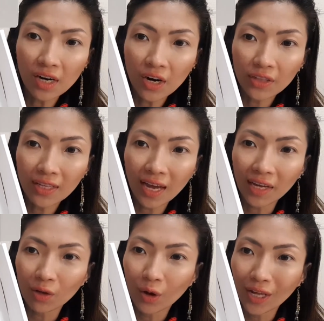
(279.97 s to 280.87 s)
are the
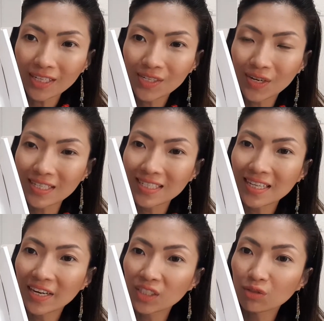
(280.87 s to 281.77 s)
9 oils. You can see
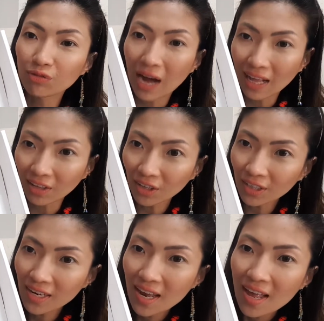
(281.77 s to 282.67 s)
there's valor,
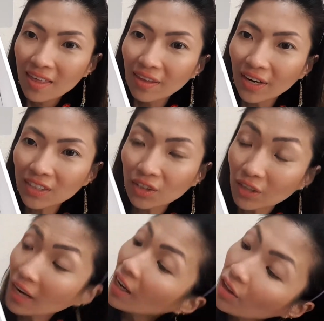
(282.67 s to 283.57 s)
there's
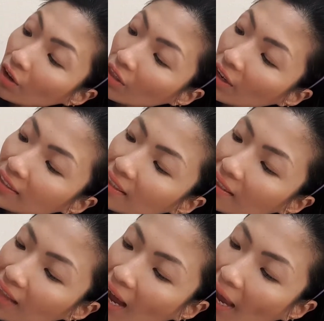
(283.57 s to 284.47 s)
oregano, there's
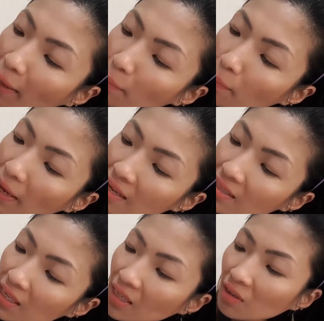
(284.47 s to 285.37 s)
thyme,
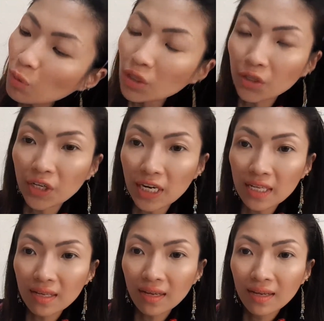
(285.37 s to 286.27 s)
basil,
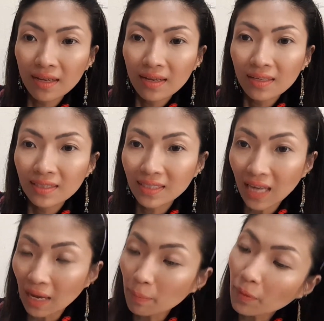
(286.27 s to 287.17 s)
wintergreen,
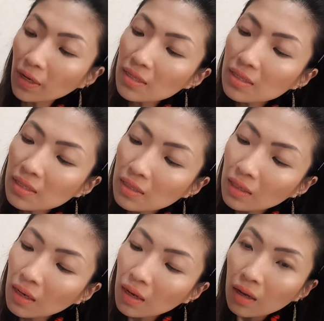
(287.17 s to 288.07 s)
cypress.
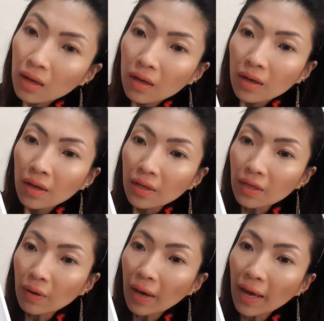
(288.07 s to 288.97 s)

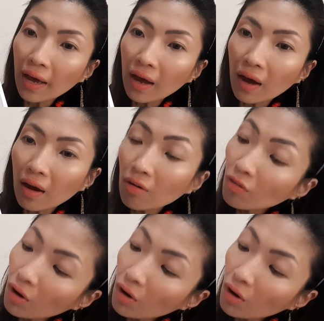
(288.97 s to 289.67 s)
You have